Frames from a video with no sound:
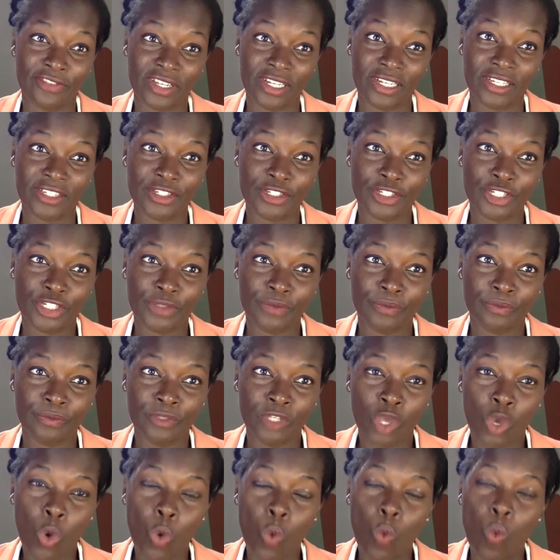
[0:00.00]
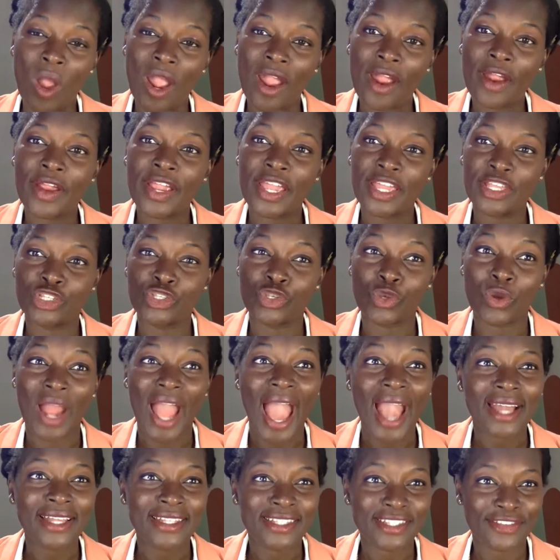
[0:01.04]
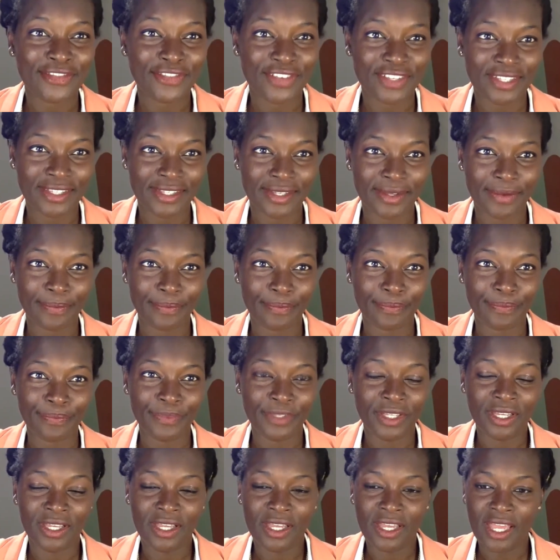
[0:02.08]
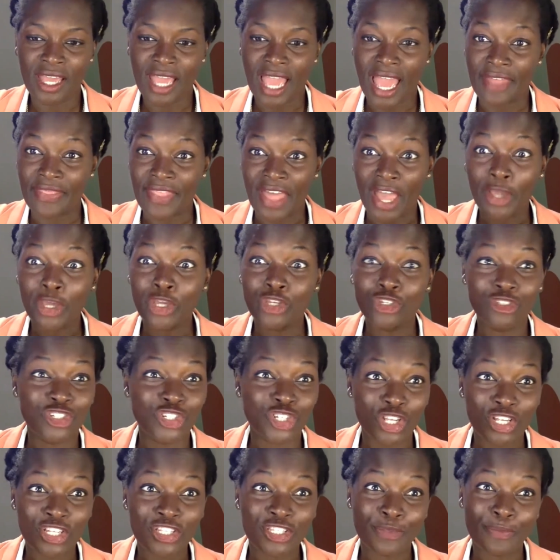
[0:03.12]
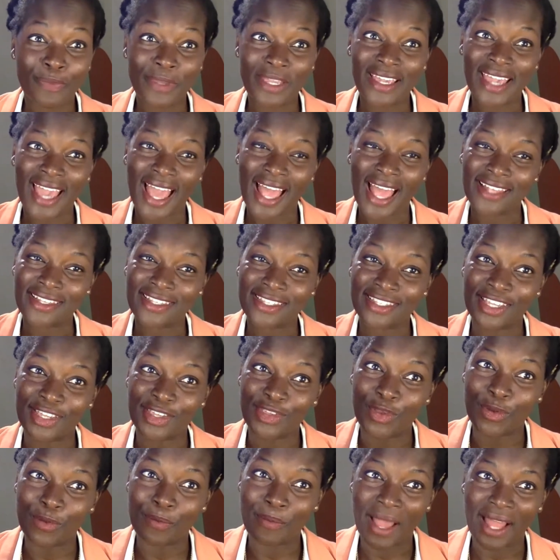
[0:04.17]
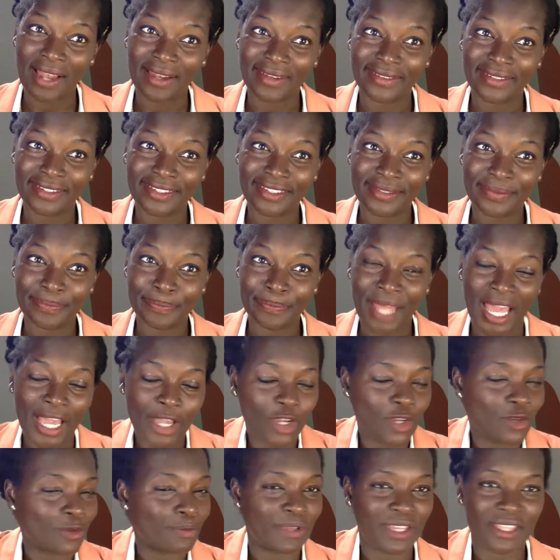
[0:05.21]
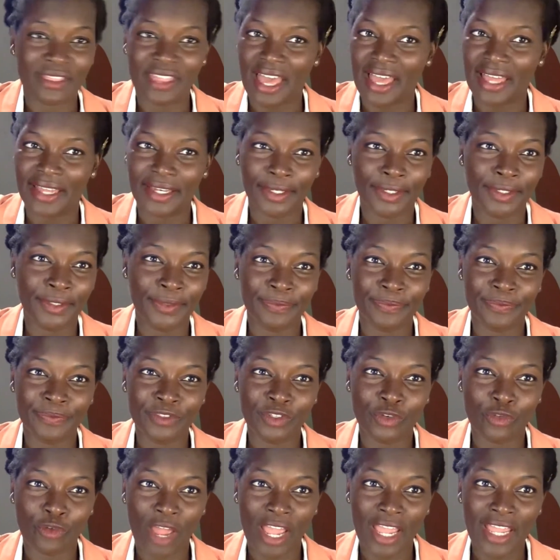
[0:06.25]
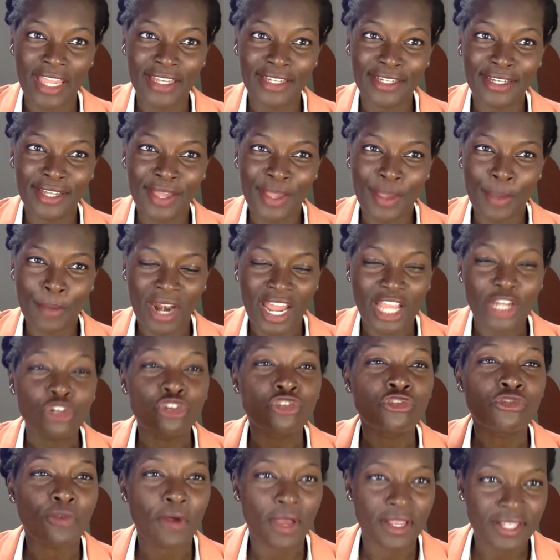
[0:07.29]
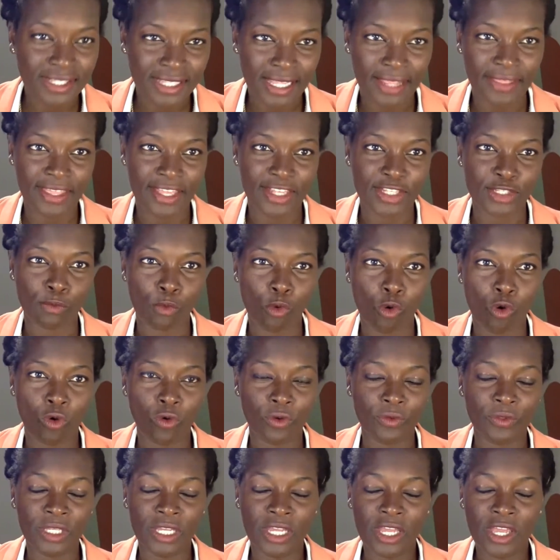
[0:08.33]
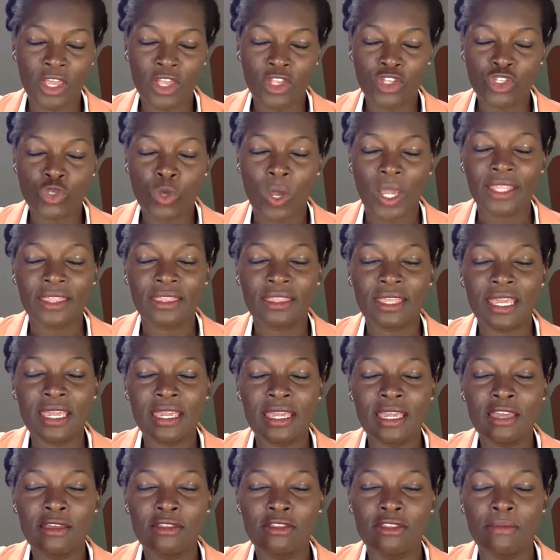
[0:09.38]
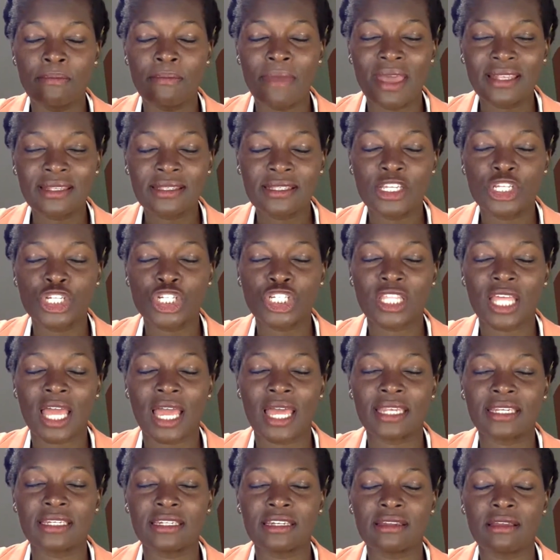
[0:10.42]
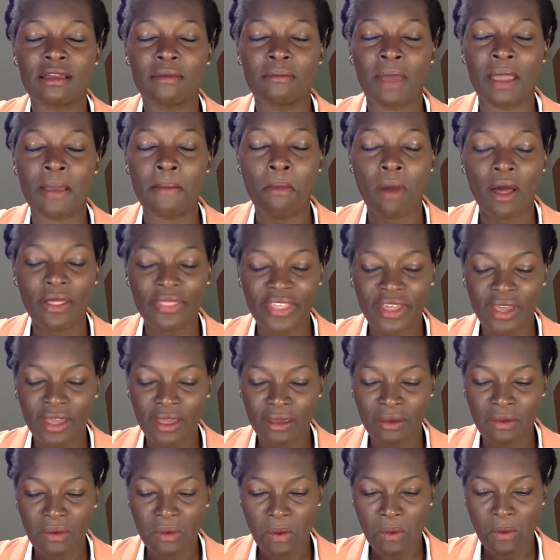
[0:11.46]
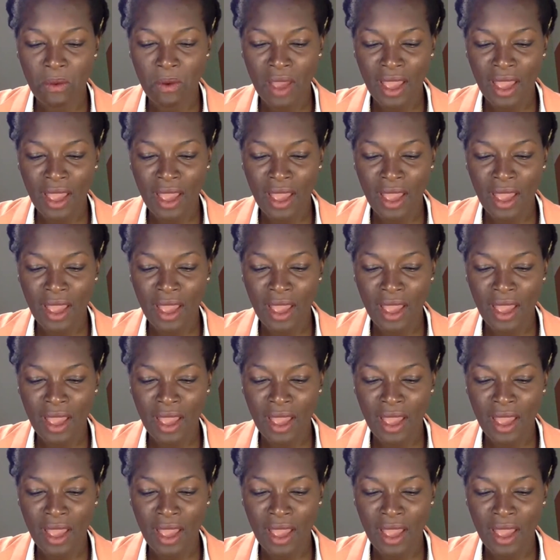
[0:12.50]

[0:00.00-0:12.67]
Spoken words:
the village. Where is your activism? And that could just be casting your ballot. That could be that, right? But I trust that there's more. So I think the message that my mother